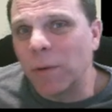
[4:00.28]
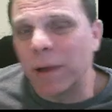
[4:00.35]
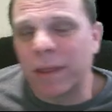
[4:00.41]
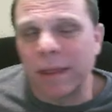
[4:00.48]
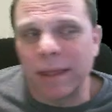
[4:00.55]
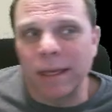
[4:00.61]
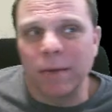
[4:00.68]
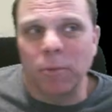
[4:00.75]
with
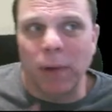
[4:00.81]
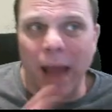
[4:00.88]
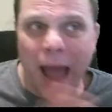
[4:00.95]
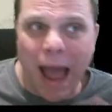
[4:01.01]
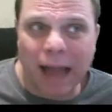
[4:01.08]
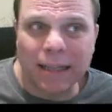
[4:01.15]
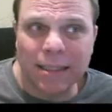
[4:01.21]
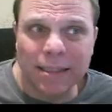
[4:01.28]
the
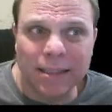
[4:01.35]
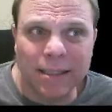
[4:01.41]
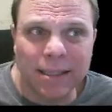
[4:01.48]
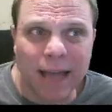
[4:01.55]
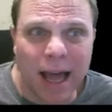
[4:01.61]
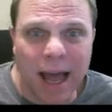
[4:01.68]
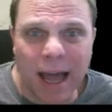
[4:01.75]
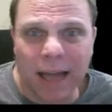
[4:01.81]
reactant
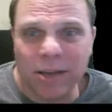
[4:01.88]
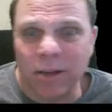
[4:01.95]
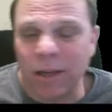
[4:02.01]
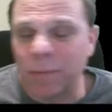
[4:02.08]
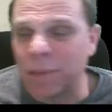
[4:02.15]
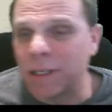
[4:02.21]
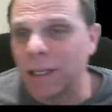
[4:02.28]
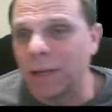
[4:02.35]
side, you
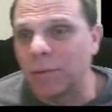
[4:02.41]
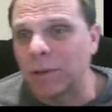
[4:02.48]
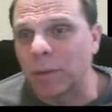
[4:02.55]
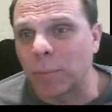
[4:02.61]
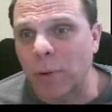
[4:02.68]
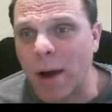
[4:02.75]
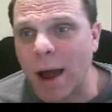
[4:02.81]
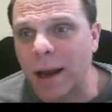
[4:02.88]
can be dealing with the
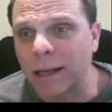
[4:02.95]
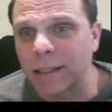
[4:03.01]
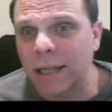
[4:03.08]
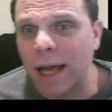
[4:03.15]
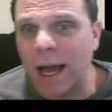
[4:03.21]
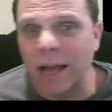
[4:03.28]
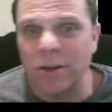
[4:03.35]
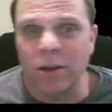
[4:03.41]
product
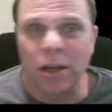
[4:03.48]
side,